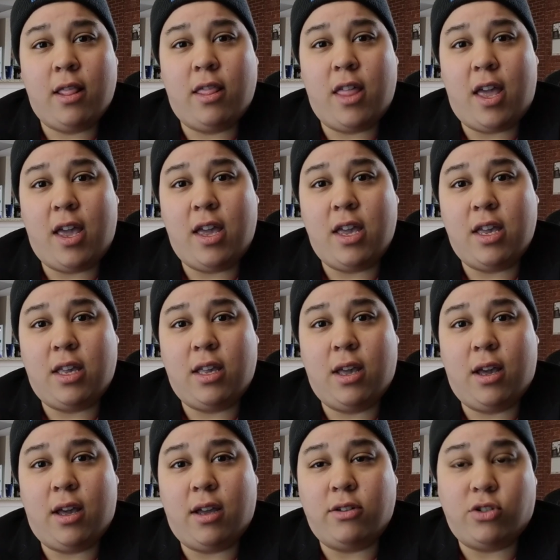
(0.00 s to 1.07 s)
they
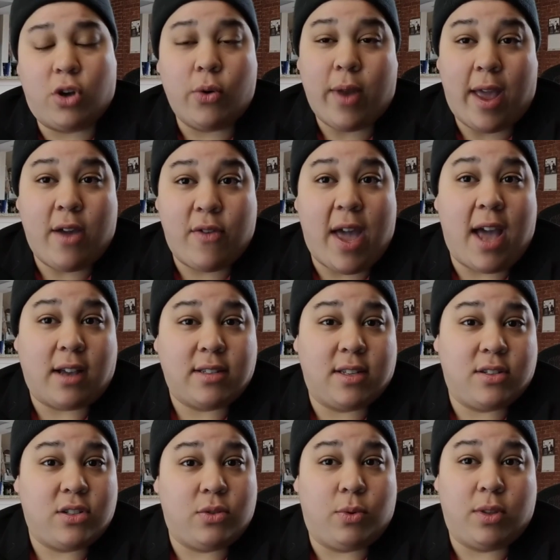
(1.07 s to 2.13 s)
don't have
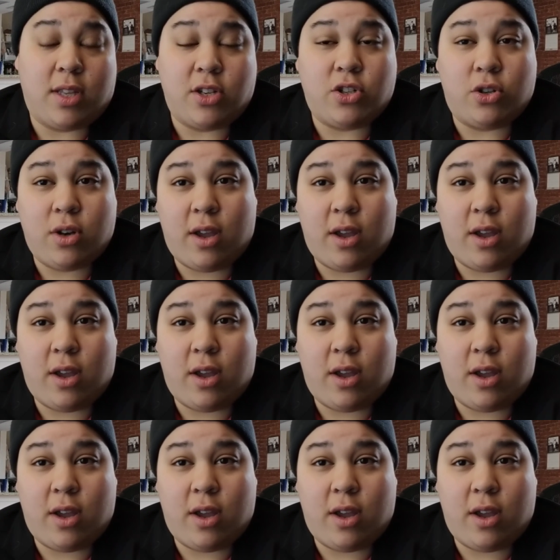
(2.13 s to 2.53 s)
access to what they shouldn't